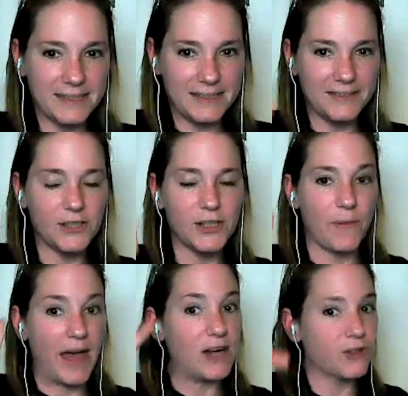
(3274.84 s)
you know,
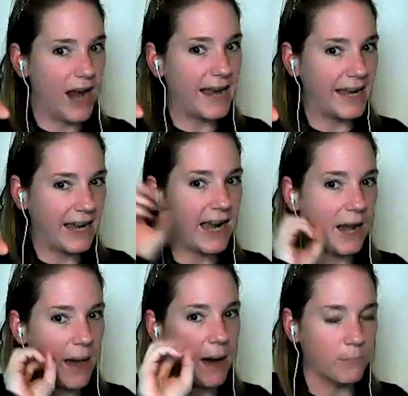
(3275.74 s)
that dragon can come out
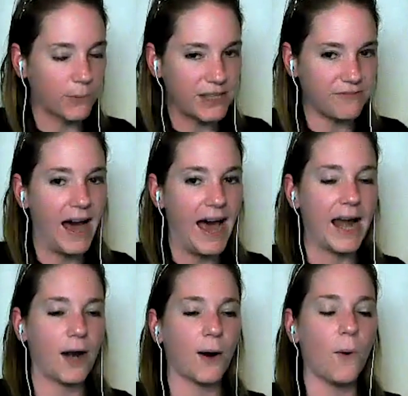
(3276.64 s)
and breathe
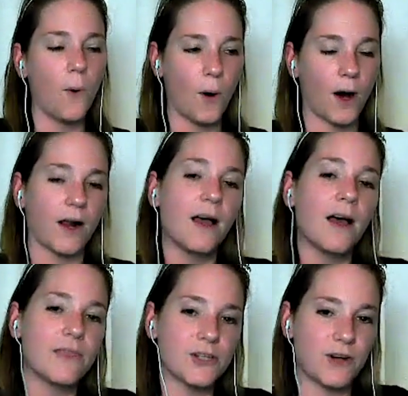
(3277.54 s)
fire, or
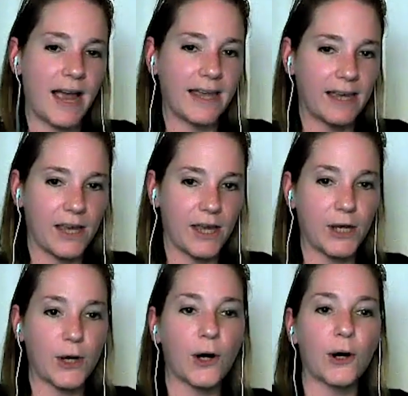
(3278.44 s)
the dragon can
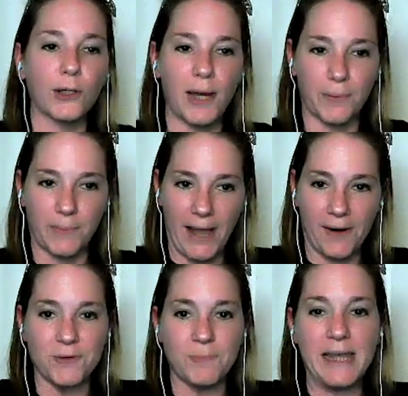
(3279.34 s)
curl up around
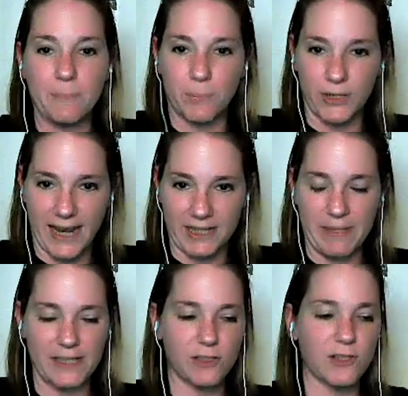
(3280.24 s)
me and protect me.
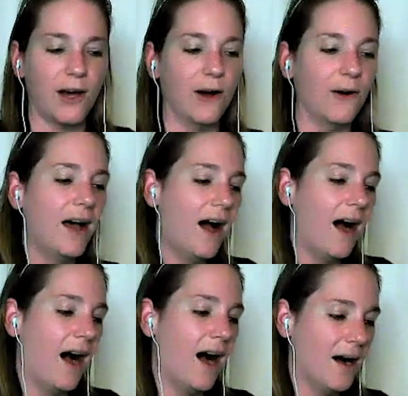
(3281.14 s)
So
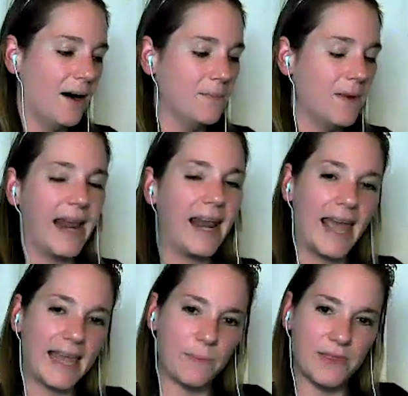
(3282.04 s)
um, I like
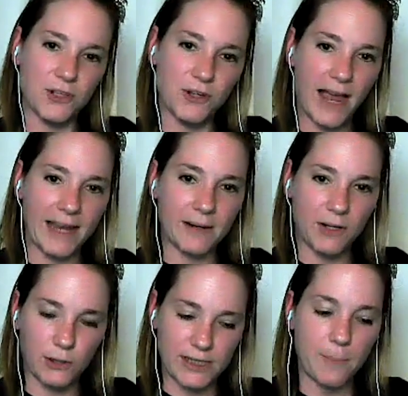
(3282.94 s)
it when the dragon
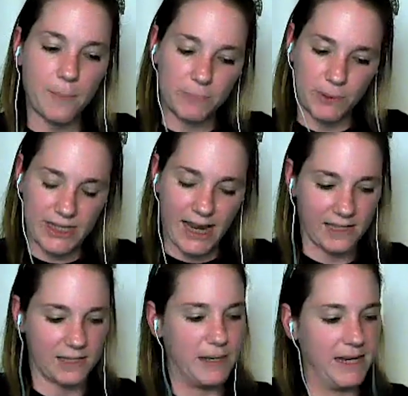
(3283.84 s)
curls up and protects
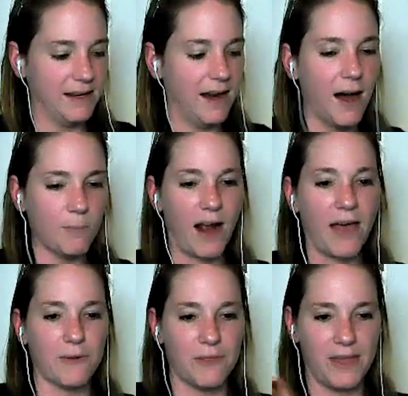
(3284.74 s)
me um,
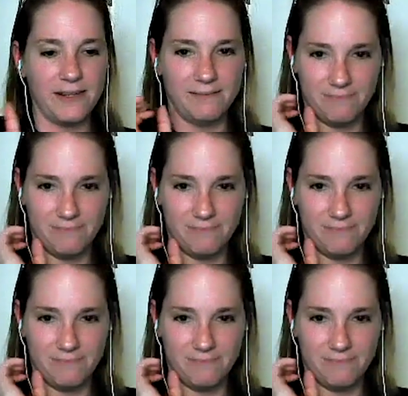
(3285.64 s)
rather than